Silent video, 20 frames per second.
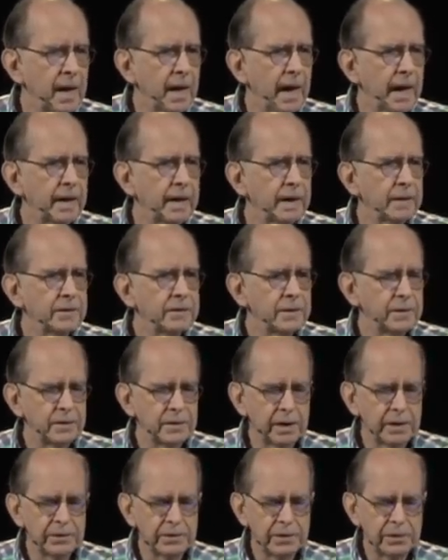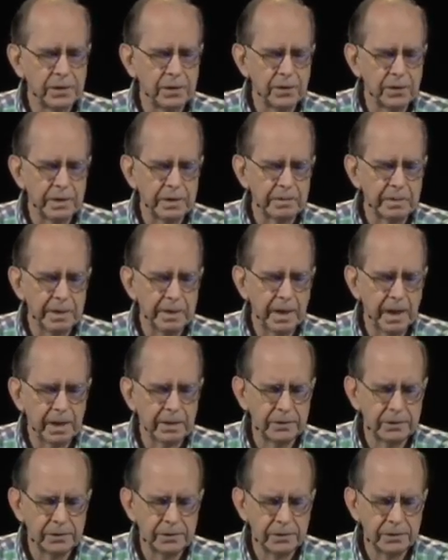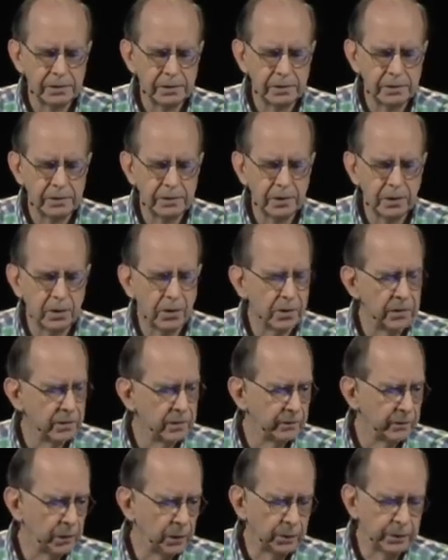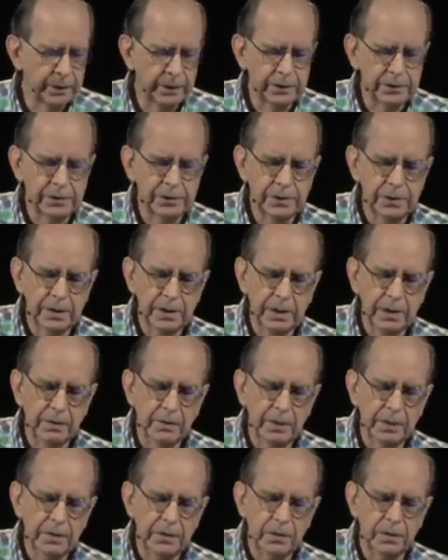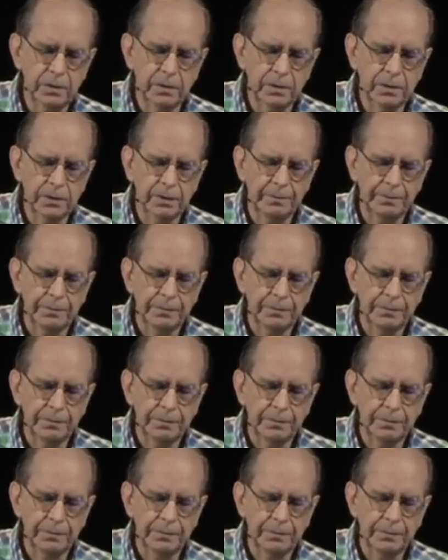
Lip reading: And as it does so, it begins to lower the voltage in the tooth.